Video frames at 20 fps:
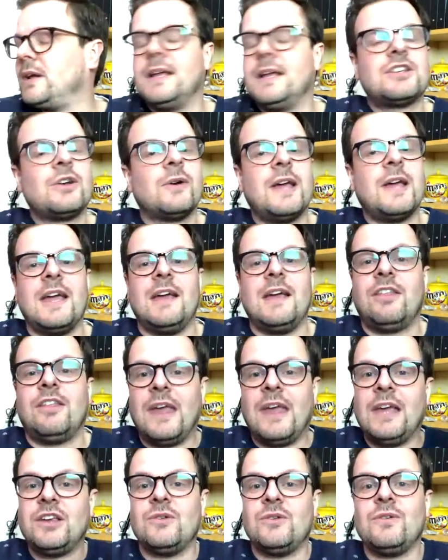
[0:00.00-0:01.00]
it's okay.
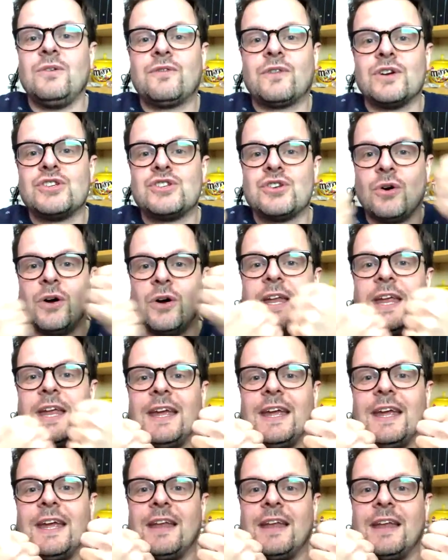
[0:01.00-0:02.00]
Thank you for
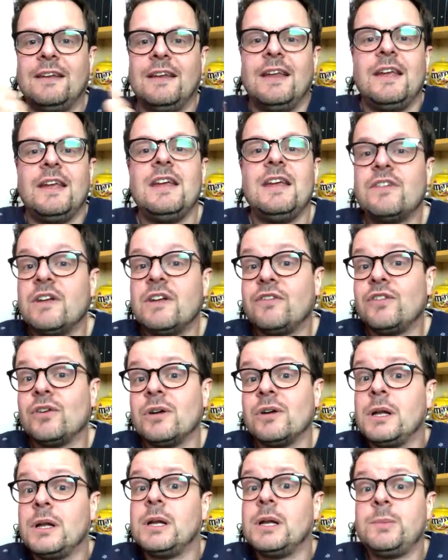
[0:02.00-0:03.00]
joining. And even if you're
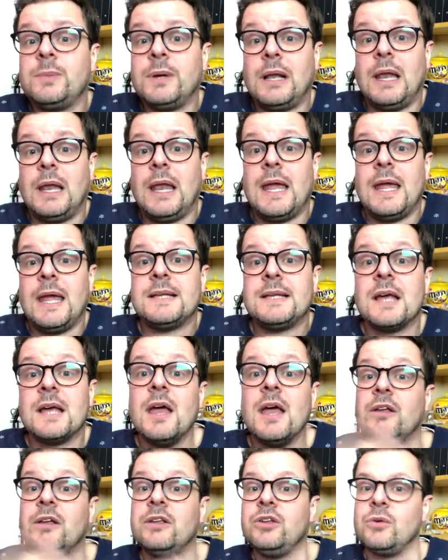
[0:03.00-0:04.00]
a little bit late,
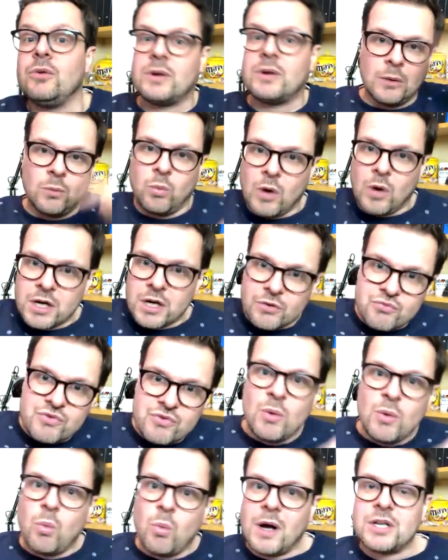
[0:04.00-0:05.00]
you can
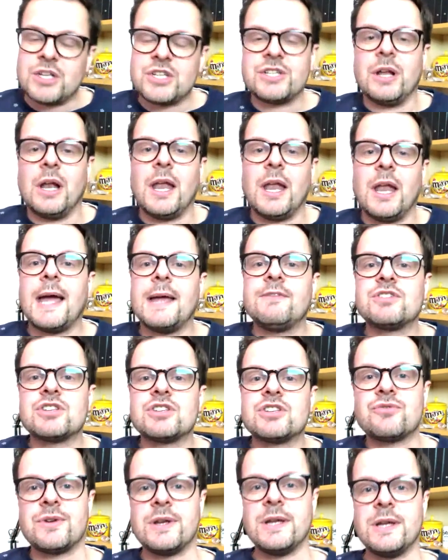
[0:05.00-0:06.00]
re-watch the live
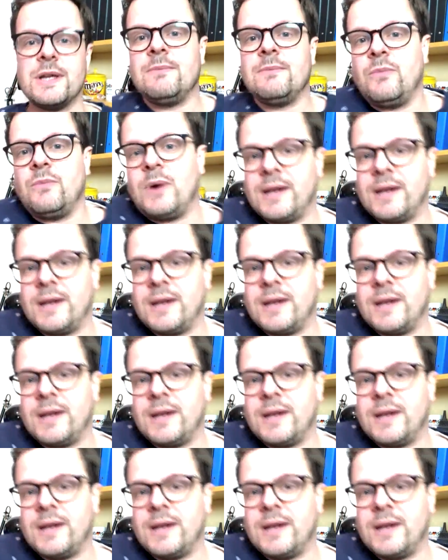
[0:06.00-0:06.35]
stream